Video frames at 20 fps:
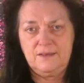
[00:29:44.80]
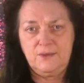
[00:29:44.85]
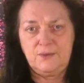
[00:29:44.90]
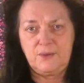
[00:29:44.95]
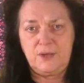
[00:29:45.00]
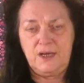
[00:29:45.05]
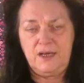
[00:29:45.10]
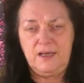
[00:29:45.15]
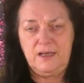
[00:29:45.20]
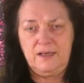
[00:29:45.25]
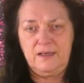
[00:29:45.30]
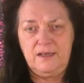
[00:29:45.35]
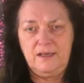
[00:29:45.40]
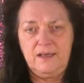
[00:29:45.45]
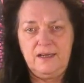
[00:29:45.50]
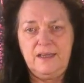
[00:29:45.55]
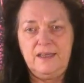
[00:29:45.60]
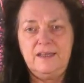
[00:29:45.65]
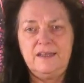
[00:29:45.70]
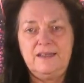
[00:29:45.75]
okay?
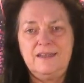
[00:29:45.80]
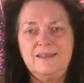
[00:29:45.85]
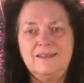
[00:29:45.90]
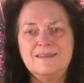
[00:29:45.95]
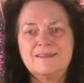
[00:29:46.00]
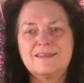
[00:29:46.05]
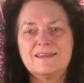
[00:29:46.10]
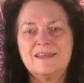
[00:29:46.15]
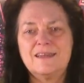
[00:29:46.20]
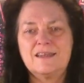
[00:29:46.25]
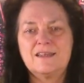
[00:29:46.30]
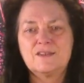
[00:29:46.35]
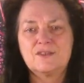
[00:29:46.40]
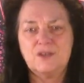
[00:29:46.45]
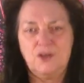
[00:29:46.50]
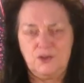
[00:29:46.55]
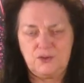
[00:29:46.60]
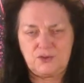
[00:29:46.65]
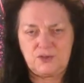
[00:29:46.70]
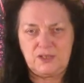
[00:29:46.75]
It is
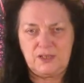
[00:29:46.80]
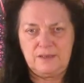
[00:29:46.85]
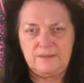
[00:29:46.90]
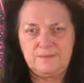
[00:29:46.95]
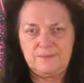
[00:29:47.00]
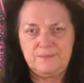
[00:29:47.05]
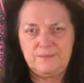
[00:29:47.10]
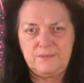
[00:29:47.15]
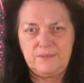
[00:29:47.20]
exhausting.